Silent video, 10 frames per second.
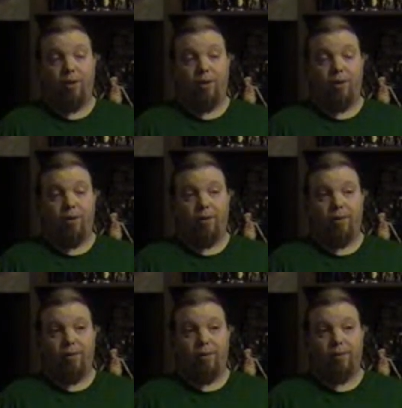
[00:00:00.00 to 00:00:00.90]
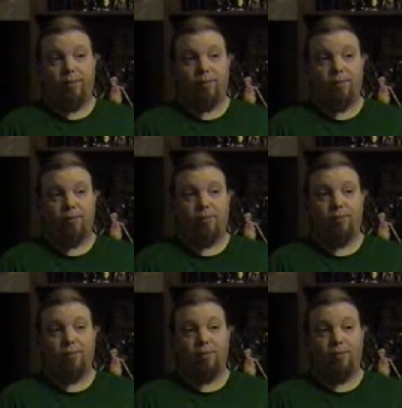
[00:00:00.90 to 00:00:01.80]

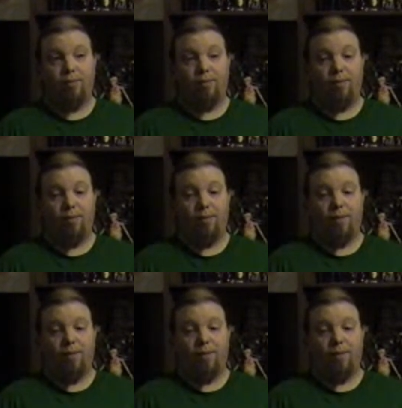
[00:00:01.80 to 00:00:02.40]
[no speech]